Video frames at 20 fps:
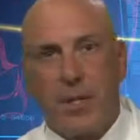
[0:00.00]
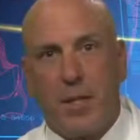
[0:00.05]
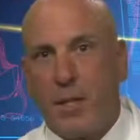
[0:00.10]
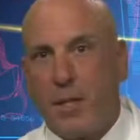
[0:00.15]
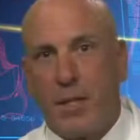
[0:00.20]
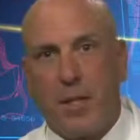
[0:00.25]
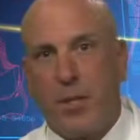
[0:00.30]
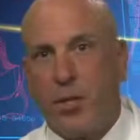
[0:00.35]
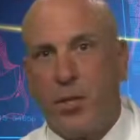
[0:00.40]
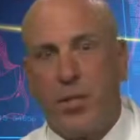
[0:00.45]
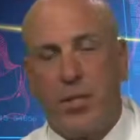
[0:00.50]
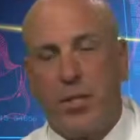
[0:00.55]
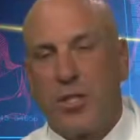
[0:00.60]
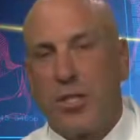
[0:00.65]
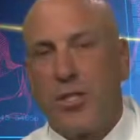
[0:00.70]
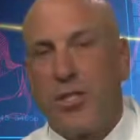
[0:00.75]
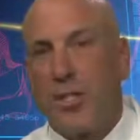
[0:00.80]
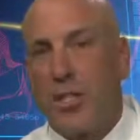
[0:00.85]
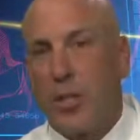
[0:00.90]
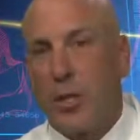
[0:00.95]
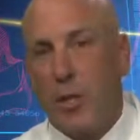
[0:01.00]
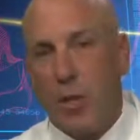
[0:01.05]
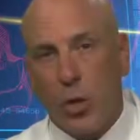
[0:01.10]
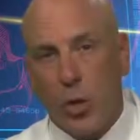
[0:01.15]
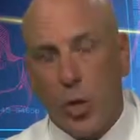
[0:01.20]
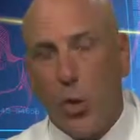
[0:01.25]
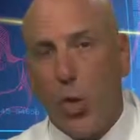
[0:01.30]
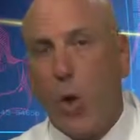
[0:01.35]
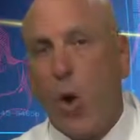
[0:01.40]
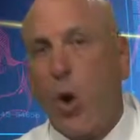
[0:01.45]
It could just continue to
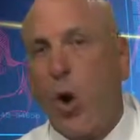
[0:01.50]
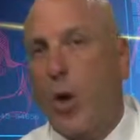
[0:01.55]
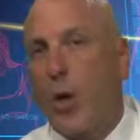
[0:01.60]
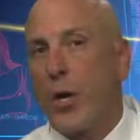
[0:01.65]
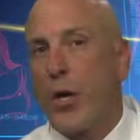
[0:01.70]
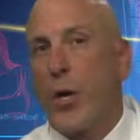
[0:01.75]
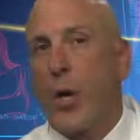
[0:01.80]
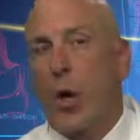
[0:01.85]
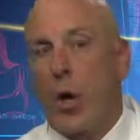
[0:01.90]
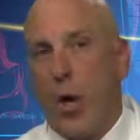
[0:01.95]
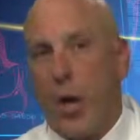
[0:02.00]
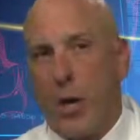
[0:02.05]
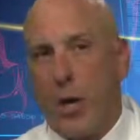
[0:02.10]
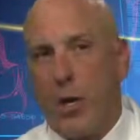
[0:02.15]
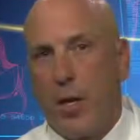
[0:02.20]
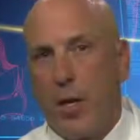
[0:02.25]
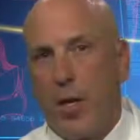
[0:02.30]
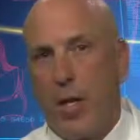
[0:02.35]
go on and on.